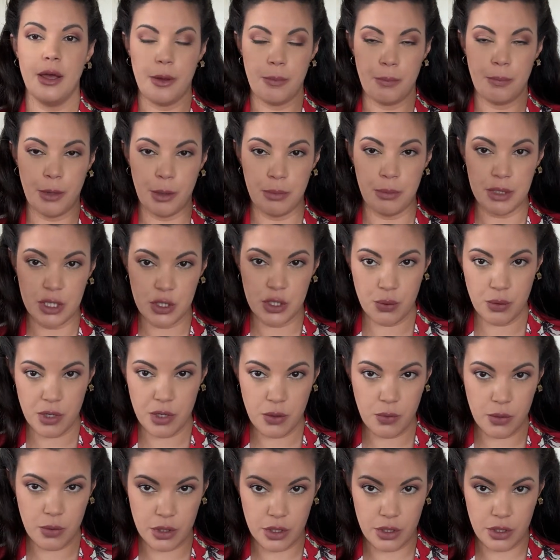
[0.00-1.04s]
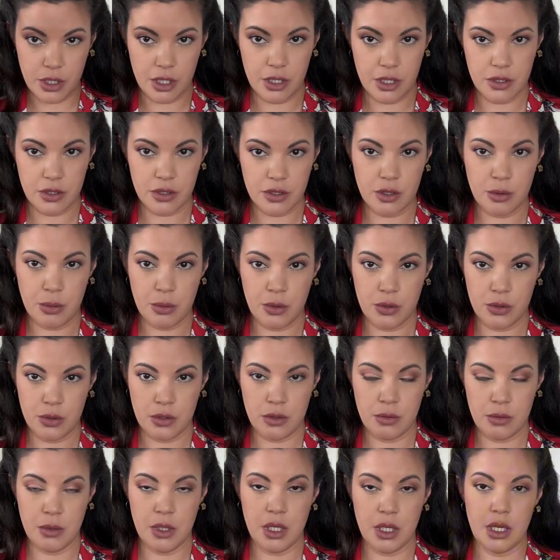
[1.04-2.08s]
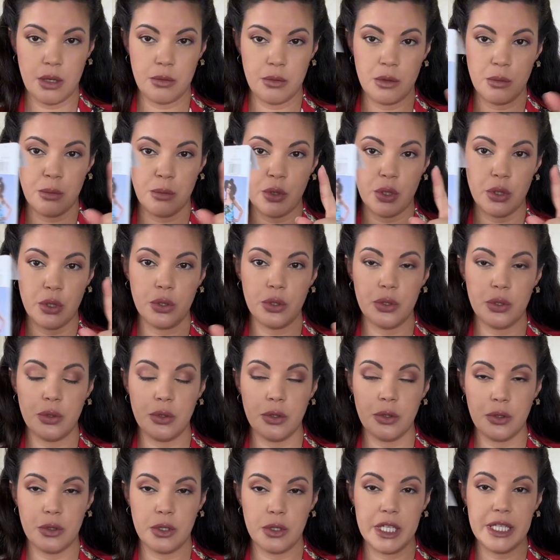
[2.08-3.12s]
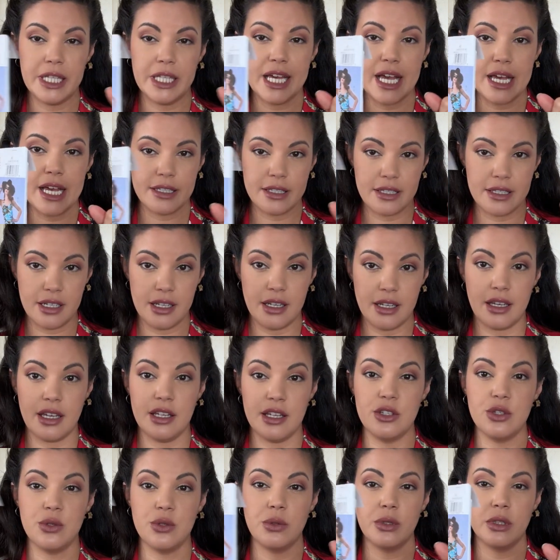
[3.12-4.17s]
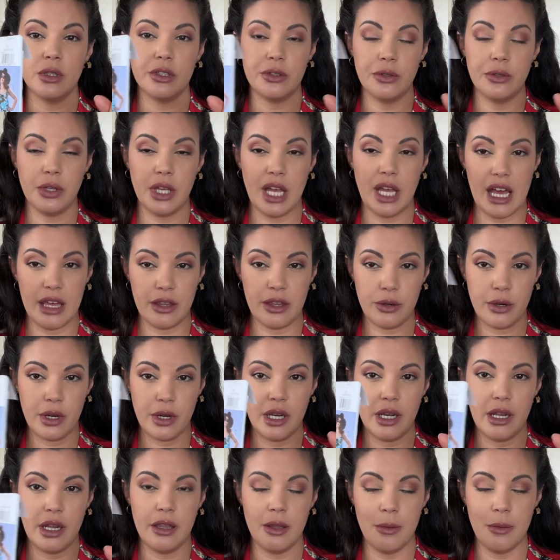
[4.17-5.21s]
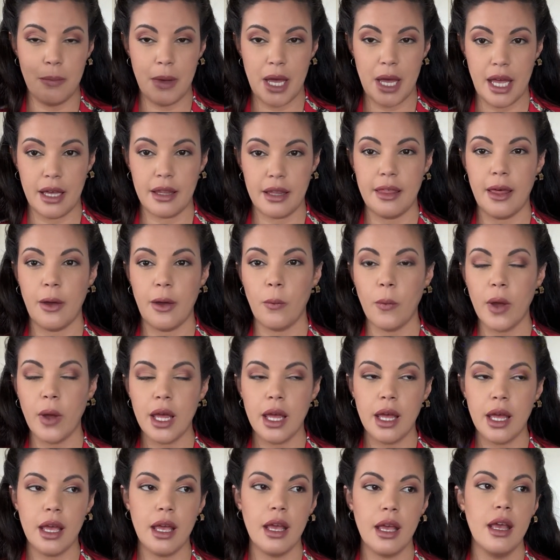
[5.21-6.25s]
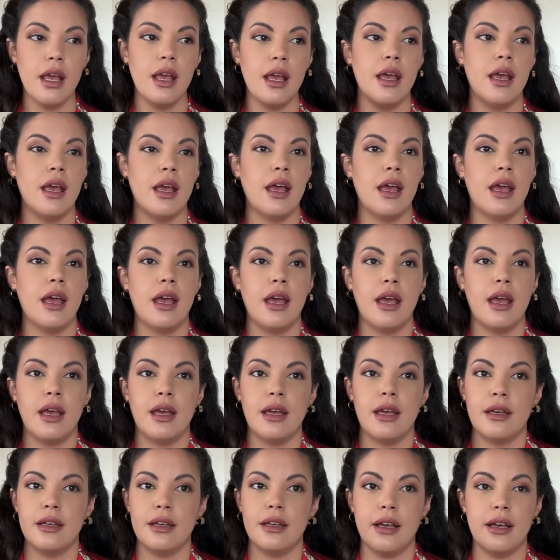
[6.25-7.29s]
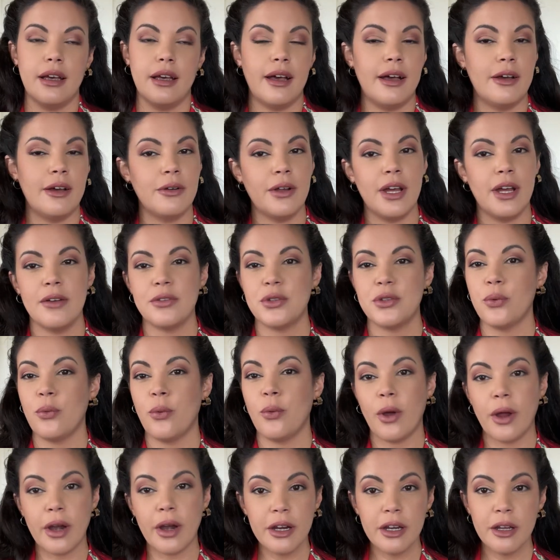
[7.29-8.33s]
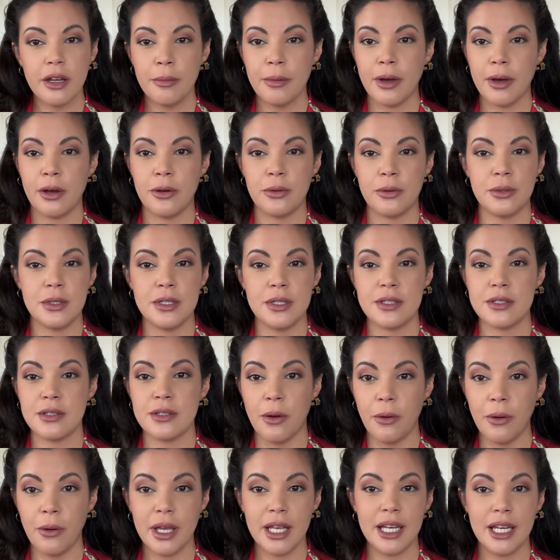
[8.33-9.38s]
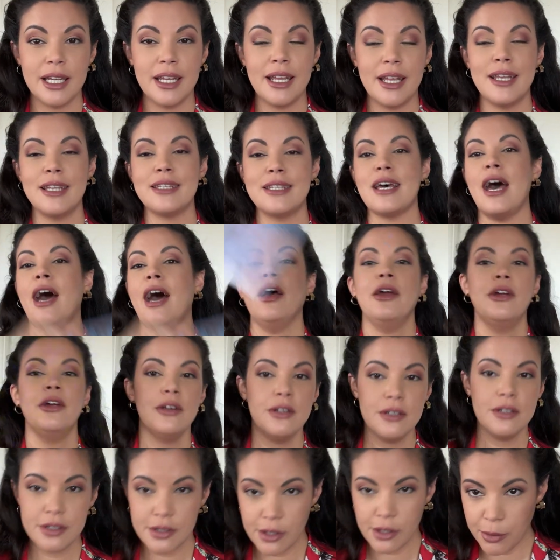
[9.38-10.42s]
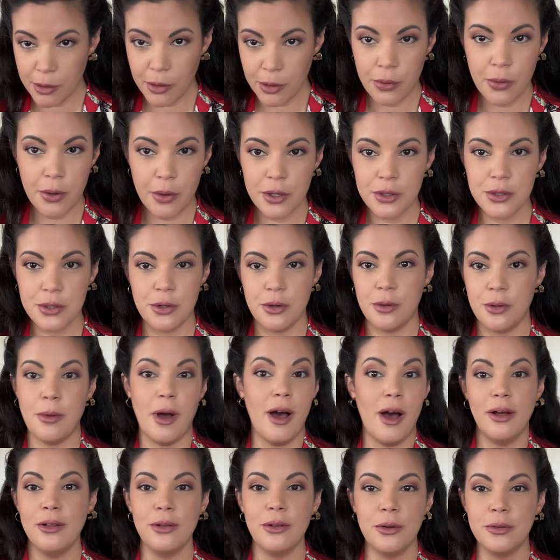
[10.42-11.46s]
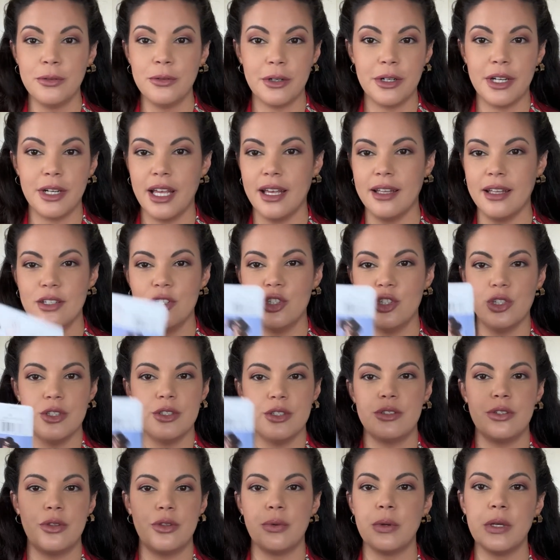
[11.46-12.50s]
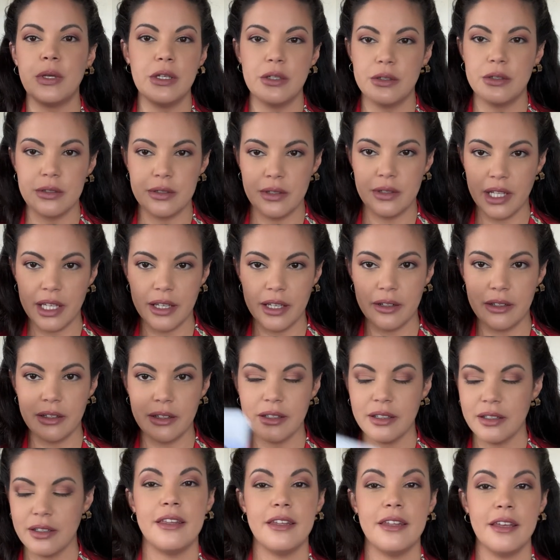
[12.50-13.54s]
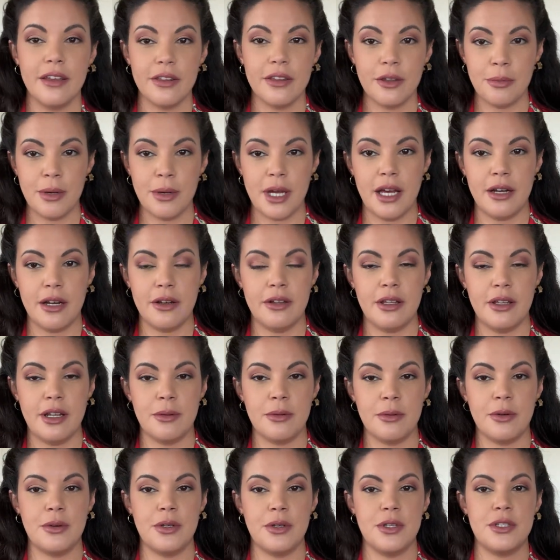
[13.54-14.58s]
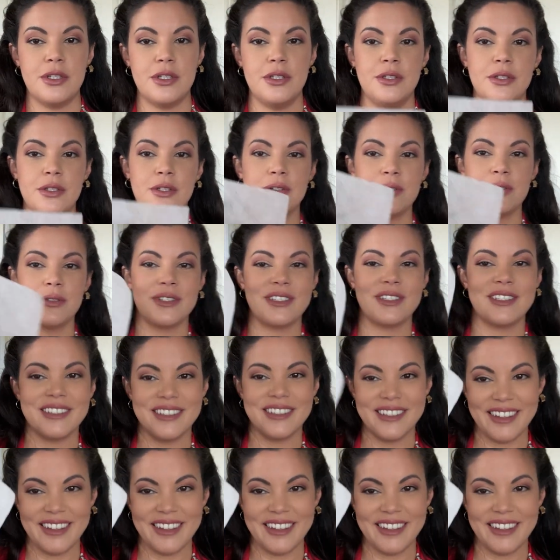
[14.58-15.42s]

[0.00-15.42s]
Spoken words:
but between where the darts are supposed to be, I'm gonna put a little elastic and do a little gathering in the back. That way, I don't have to worry about resewing an entire summer wardrobe all over again just 3 years later. The other pattern that I'm going to use,